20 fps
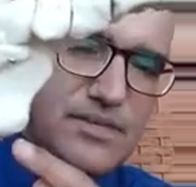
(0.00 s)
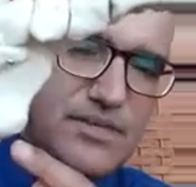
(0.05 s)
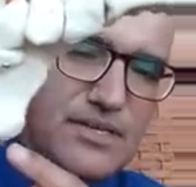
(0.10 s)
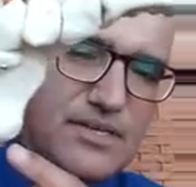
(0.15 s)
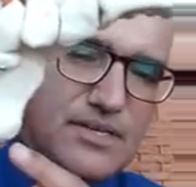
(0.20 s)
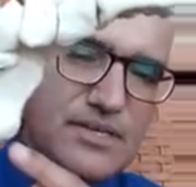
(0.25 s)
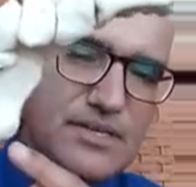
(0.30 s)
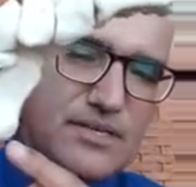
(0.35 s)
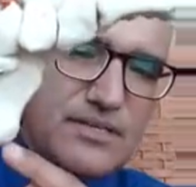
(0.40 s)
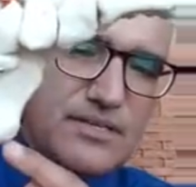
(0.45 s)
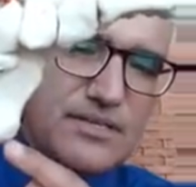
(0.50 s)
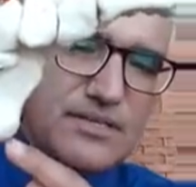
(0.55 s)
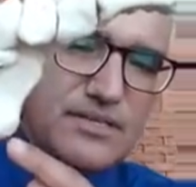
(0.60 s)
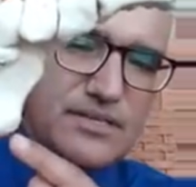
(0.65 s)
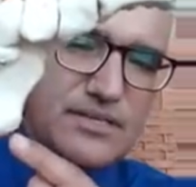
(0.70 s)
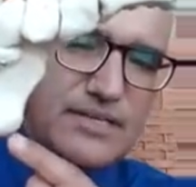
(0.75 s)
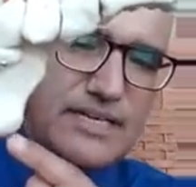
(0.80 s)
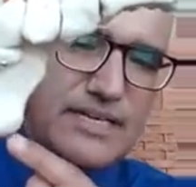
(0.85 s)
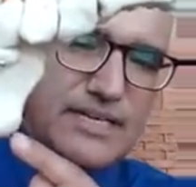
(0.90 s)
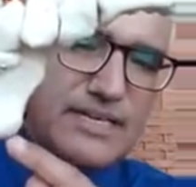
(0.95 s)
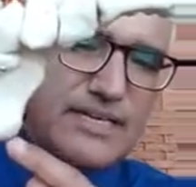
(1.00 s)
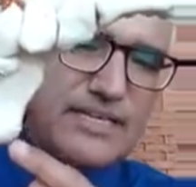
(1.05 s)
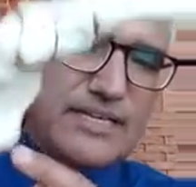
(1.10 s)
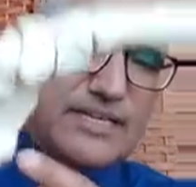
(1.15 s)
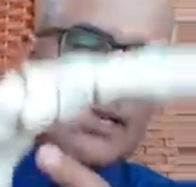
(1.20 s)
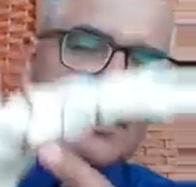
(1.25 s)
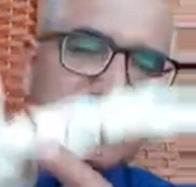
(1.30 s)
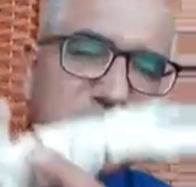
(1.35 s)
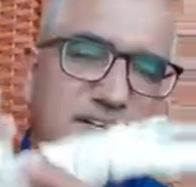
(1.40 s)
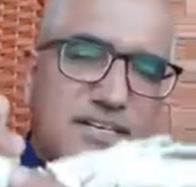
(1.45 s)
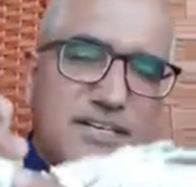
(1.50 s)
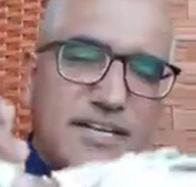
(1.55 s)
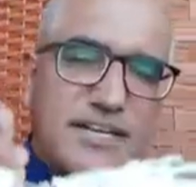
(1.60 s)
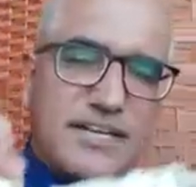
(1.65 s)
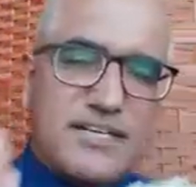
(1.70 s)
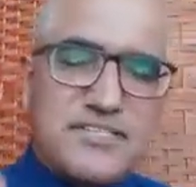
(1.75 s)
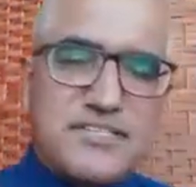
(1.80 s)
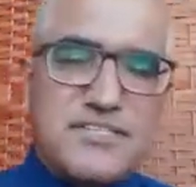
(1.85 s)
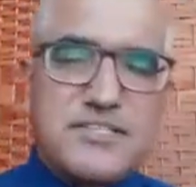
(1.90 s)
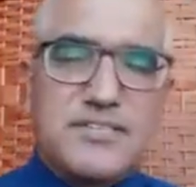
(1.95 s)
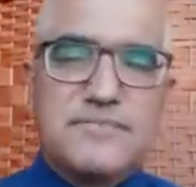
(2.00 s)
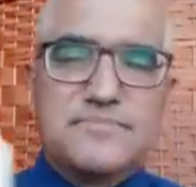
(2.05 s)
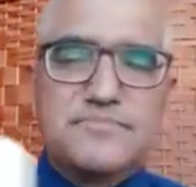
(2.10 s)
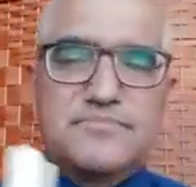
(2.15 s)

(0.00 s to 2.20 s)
calcaneus and talus.